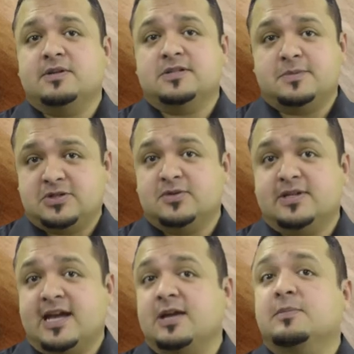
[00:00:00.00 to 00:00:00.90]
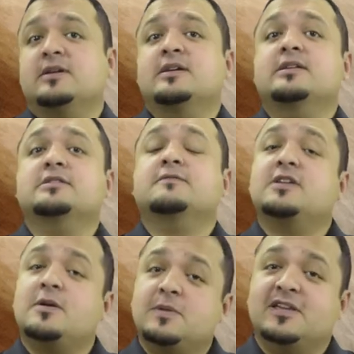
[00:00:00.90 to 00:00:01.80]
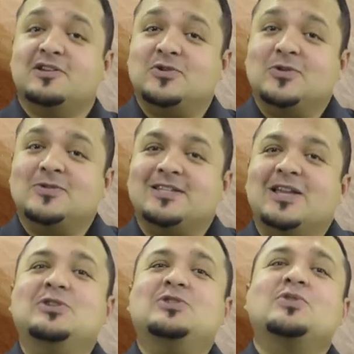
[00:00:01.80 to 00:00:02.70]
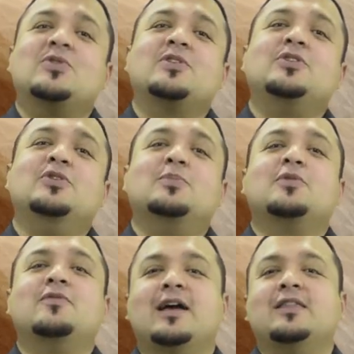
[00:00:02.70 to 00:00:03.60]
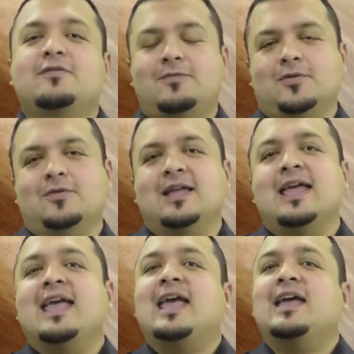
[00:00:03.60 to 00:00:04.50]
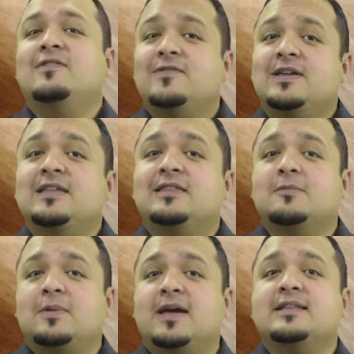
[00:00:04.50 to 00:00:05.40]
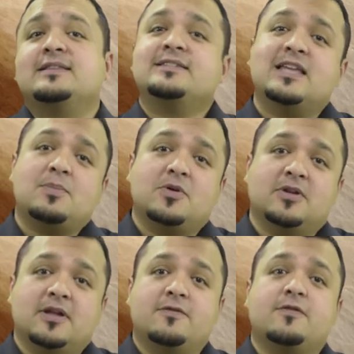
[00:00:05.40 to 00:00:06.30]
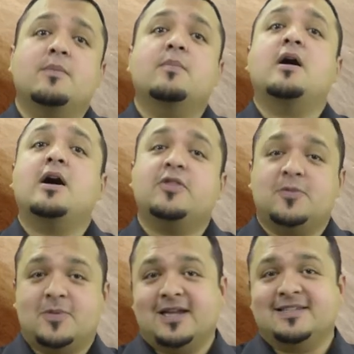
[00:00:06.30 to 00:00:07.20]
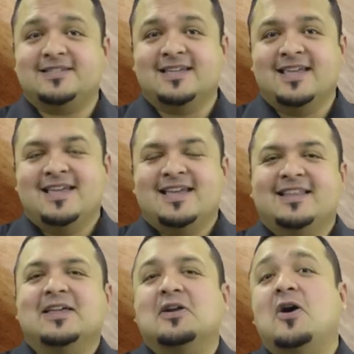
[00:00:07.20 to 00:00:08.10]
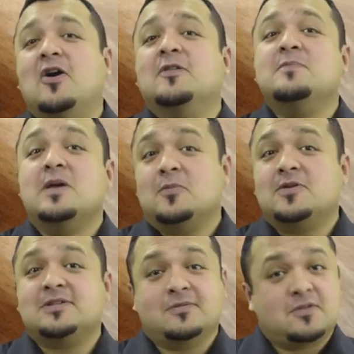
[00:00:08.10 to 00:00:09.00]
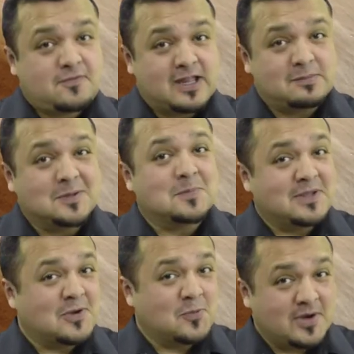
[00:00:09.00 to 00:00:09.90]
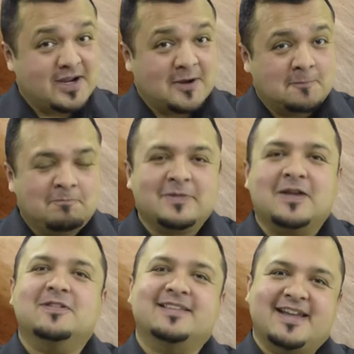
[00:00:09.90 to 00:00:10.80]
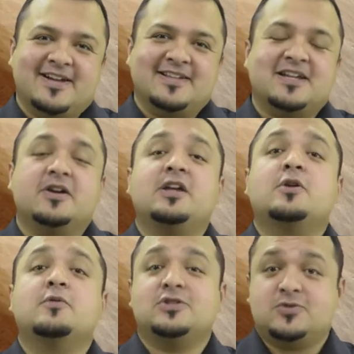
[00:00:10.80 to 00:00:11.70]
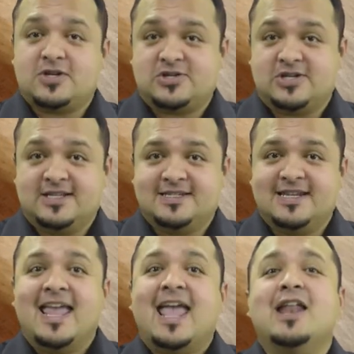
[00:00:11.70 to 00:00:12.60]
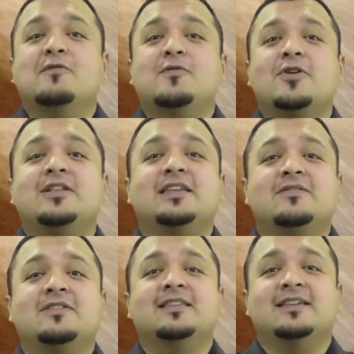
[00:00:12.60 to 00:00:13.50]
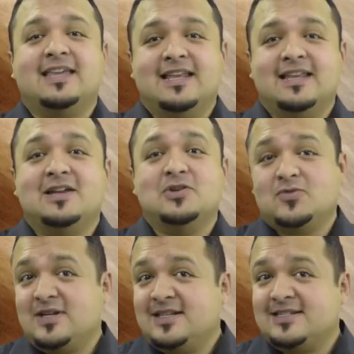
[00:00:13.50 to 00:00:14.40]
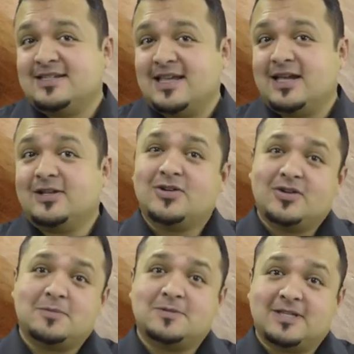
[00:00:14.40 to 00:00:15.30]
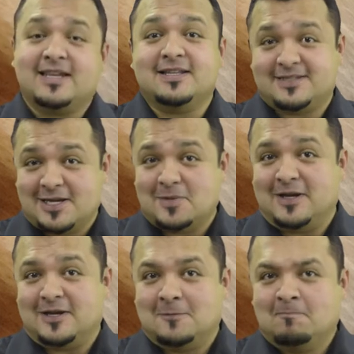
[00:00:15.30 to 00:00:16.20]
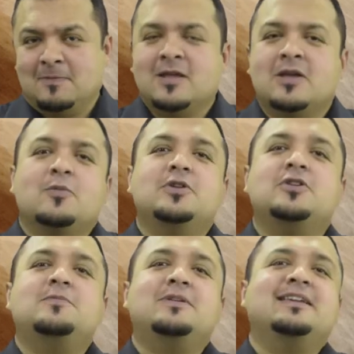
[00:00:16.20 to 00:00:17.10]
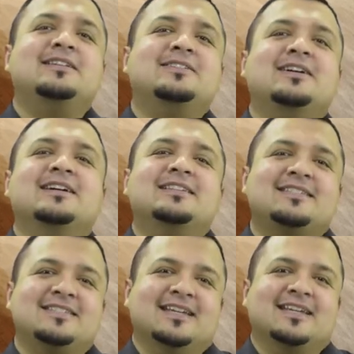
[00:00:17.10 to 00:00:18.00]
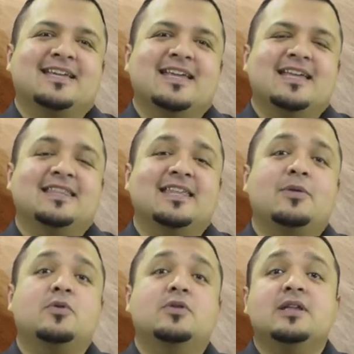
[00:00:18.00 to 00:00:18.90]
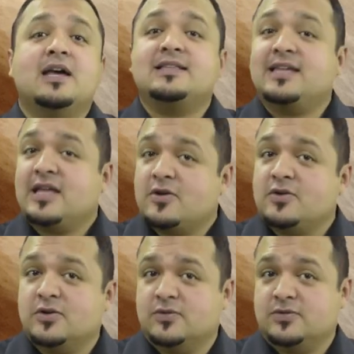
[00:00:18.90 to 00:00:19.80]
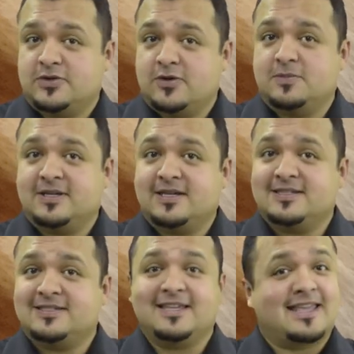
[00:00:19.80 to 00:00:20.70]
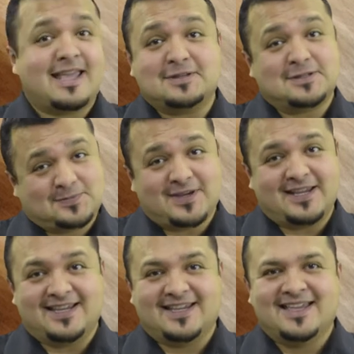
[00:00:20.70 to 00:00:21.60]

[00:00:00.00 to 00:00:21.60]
a special diet because of tummy issues, ensure you provide the food and feed the pets separately from other pets. Let all the members of your family be aware of the dietary restrictions and avoid giving the canine treats that could upset its stomach. When your Peke dog is sick, they will not tell you so because they can't speak.